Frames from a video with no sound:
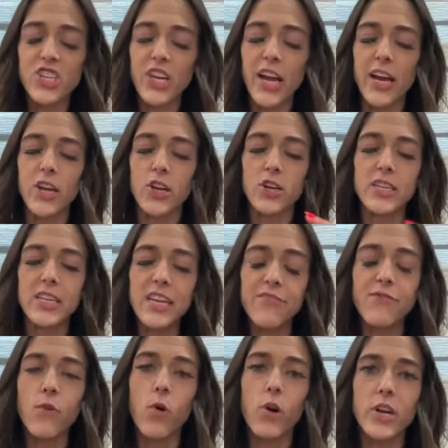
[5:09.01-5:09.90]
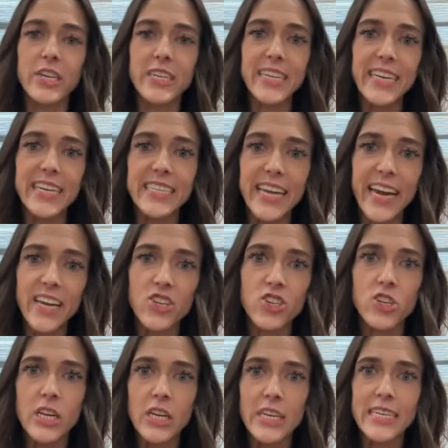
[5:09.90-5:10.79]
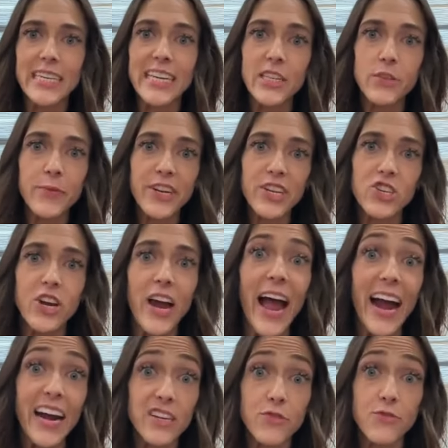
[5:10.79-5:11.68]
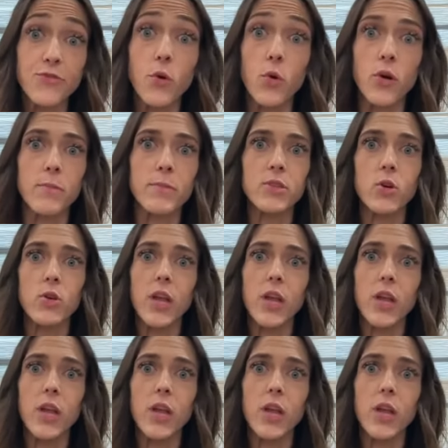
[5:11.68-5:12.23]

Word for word: They check your T four, your T S H, T three is your active form.